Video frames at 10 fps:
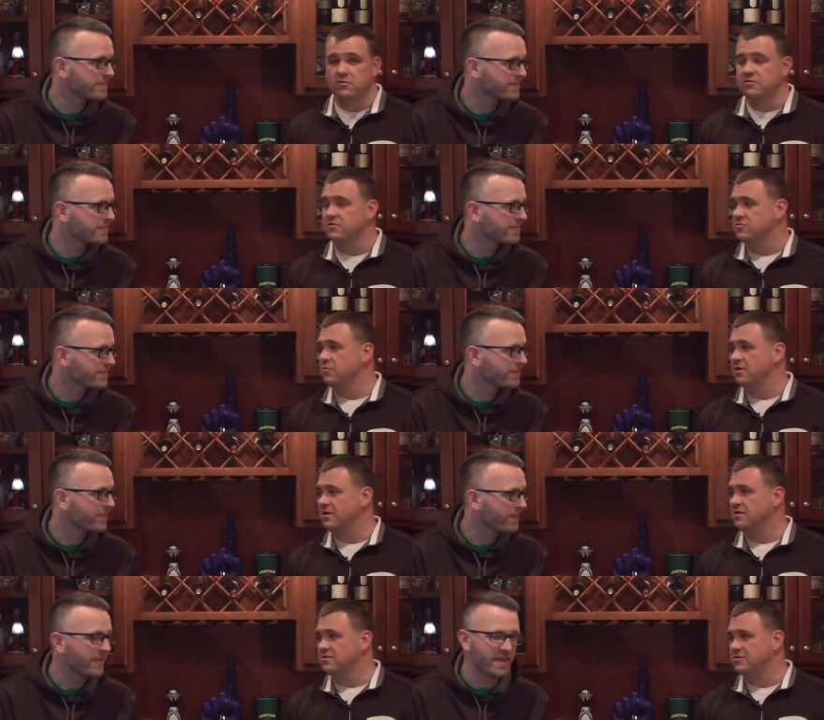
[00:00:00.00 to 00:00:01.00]
Speaker 1: though this
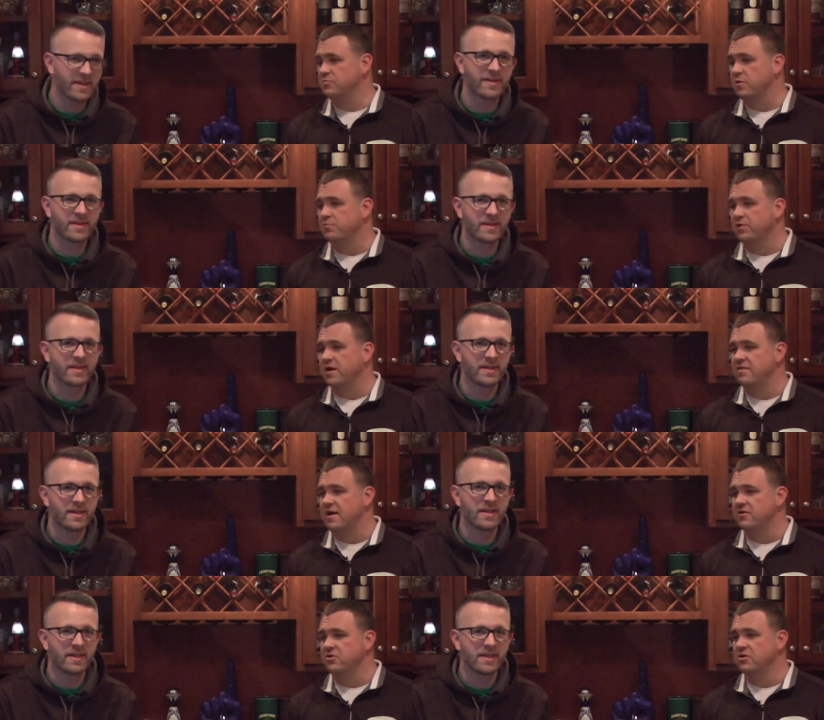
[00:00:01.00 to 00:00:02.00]
week. He's just been playing
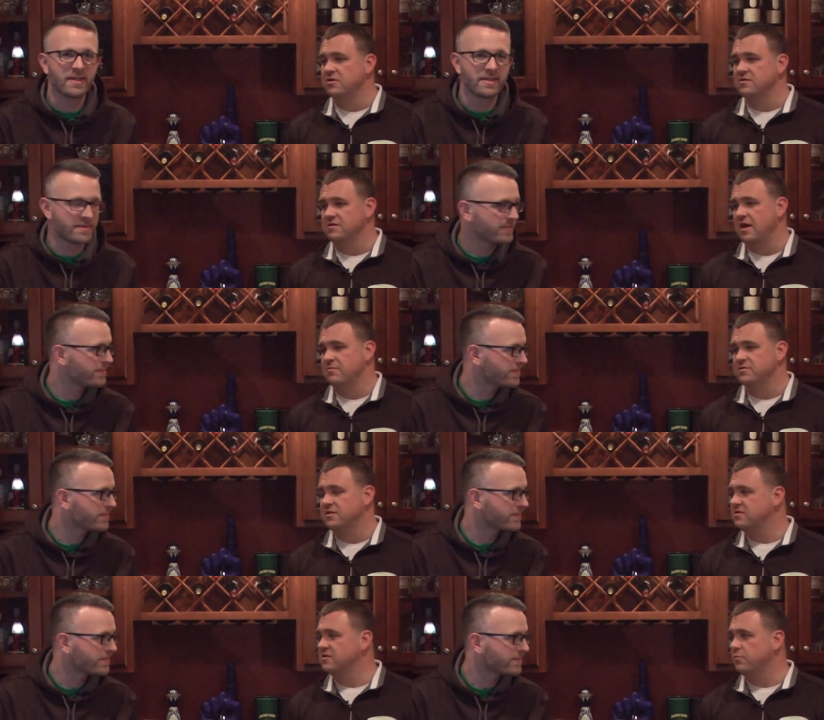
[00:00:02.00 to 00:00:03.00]
that good, and his game
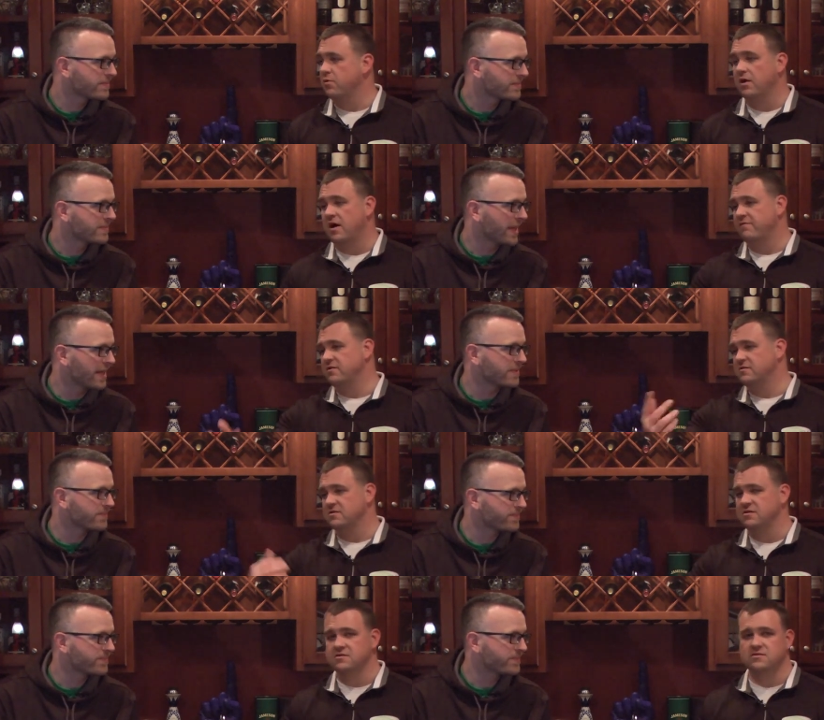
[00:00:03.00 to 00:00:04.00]
sets up well.
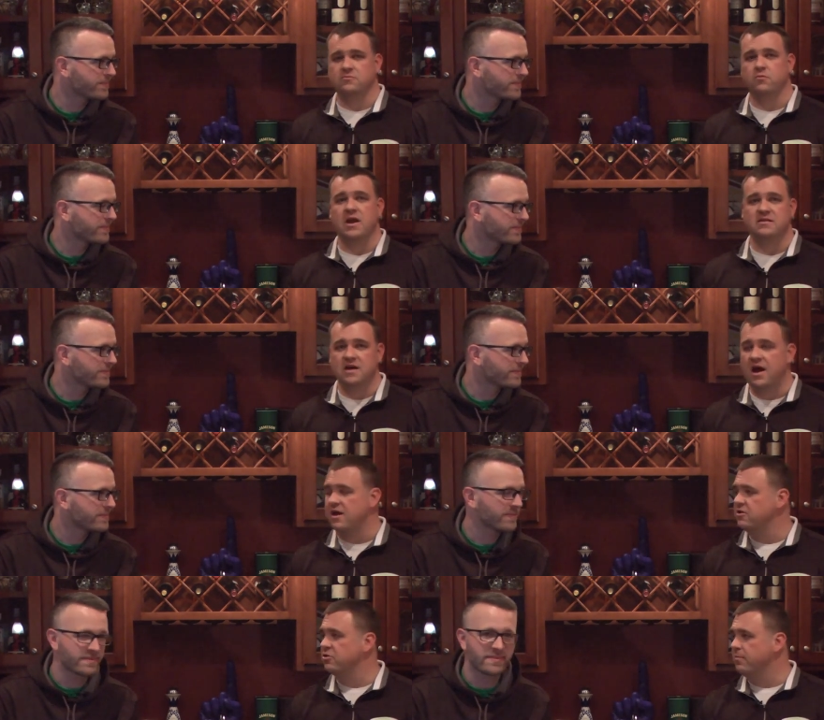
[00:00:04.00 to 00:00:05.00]
Obviously, yeah. he's ranked
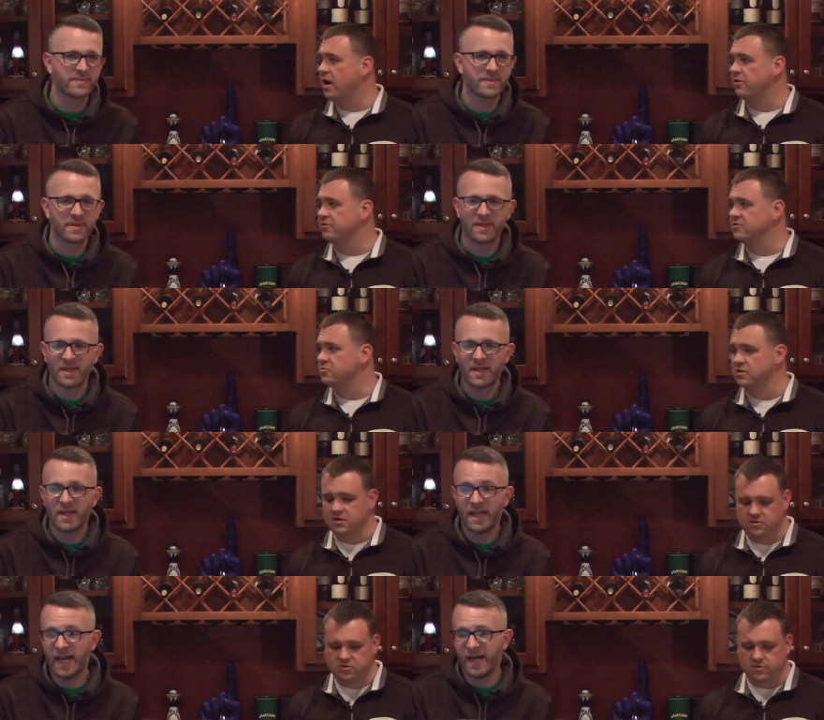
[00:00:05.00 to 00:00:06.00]
high in your model this
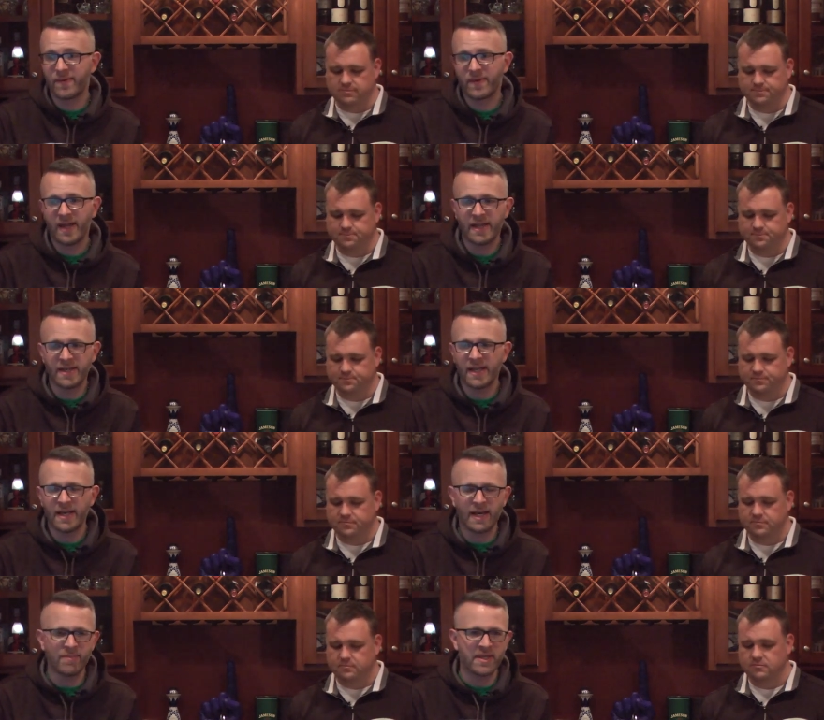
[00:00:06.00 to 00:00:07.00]
week.
Speaker 2: Yeah, so. and
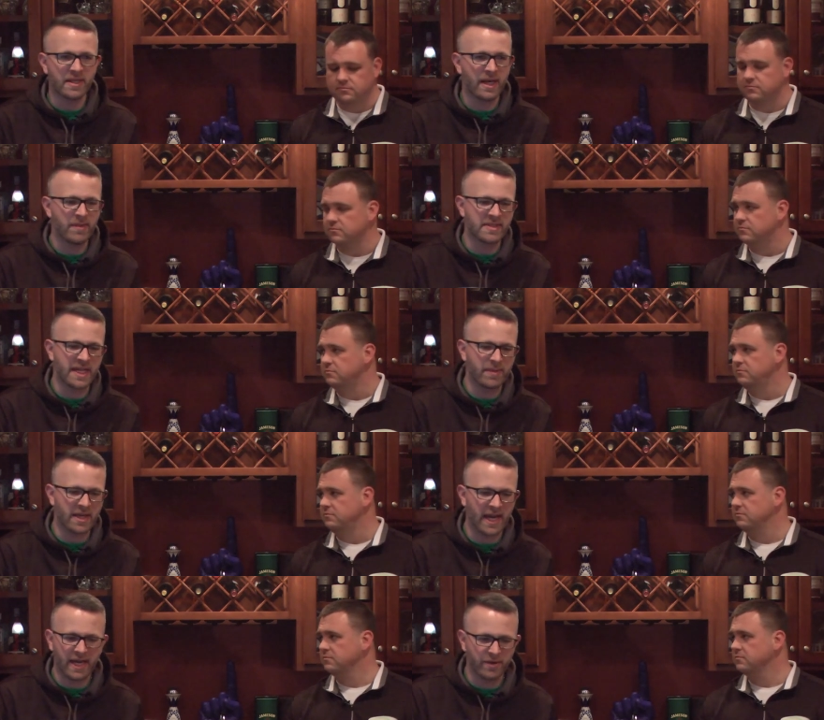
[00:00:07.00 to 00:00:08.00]
and I'm the I'm the type
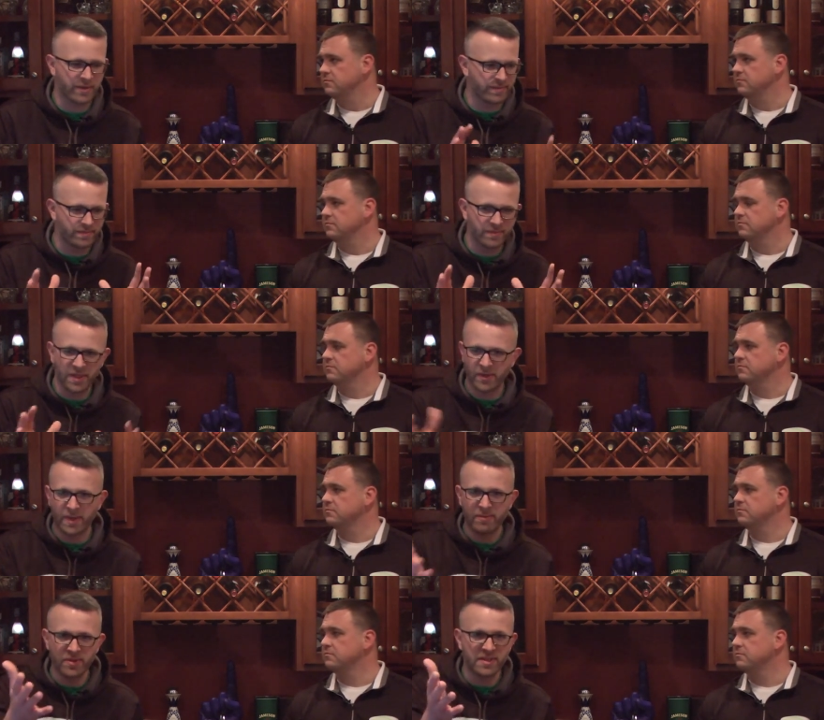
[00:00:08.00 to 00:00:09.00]
of guy who you know
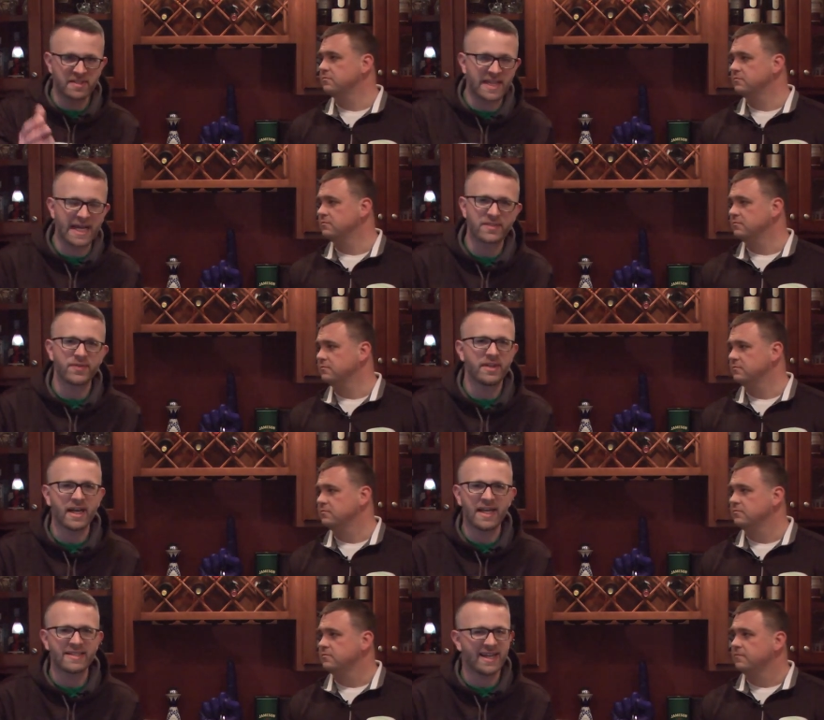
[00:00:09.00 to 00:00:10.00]
when I'm doing the stats for you
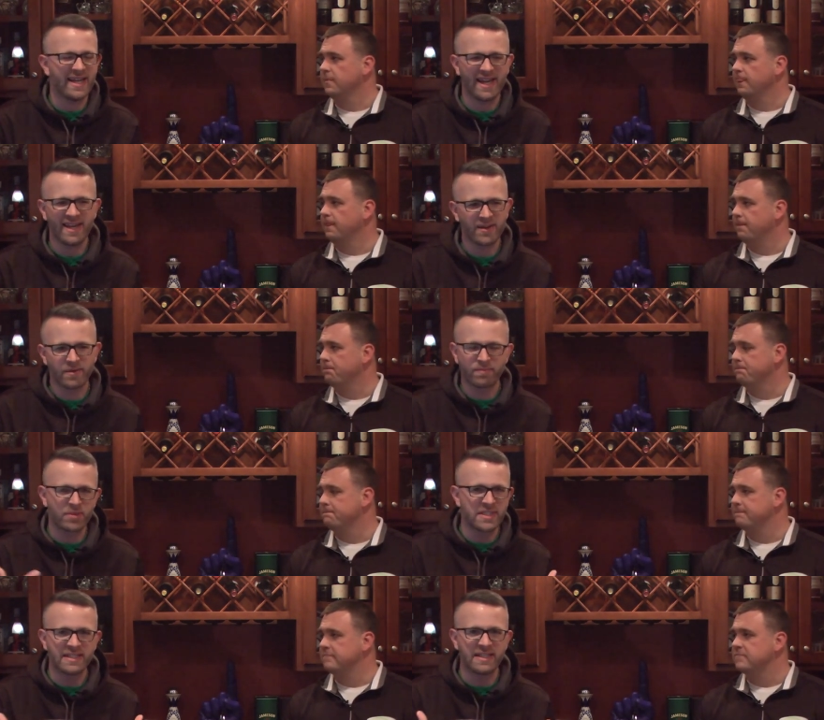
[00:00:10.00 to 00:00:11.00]
guys, I you know
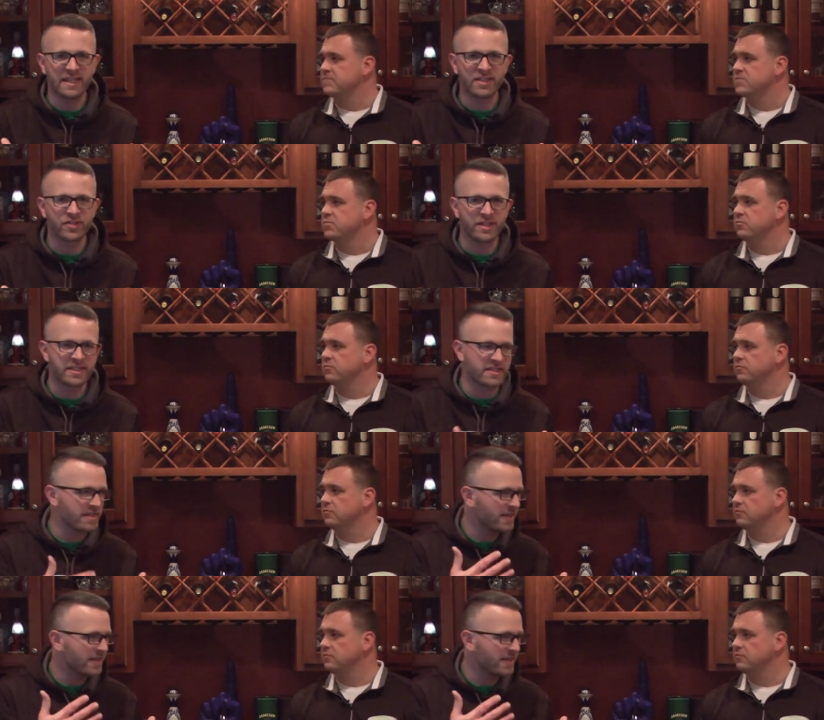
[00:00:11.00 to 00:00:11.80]
predicting injuries,